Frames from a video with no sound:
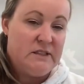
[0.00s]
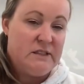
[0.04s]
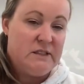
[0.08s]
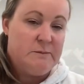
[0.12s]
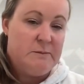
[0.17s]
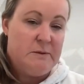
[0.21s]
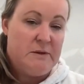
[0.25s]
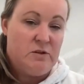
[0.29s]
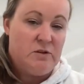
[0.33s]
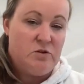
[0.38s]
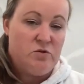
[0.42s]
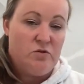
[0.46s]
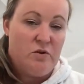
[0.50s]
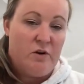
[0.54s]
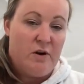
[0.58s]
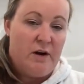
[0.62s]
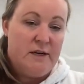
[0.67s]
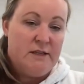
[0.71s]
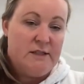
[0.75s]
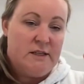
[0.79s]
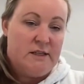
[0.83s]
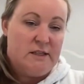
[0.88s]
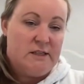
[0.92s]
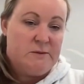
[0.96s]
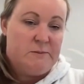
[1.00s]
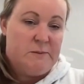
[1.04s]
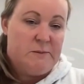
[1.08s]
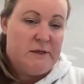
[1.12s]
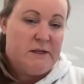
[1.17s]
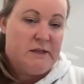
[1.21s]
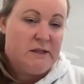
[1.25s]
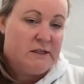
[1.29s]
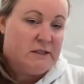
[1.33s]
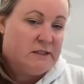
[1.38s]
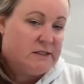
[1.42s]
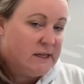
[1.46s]
it's been dried and it's
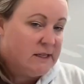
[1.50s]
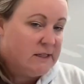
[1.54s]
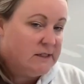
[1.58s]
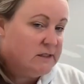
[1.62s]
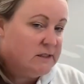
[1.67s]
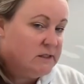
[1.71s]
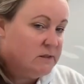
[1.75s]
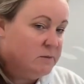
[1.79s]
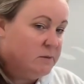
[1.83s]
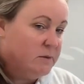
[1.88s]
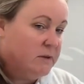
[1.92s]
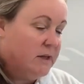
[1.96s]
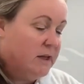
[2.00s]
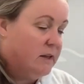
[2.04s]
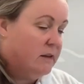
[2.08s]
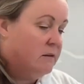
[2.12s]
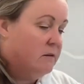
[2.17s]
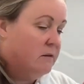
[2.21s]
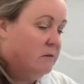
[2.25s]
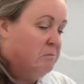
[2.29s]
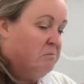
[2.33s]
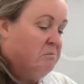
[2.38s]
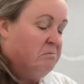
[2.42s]
been condensed within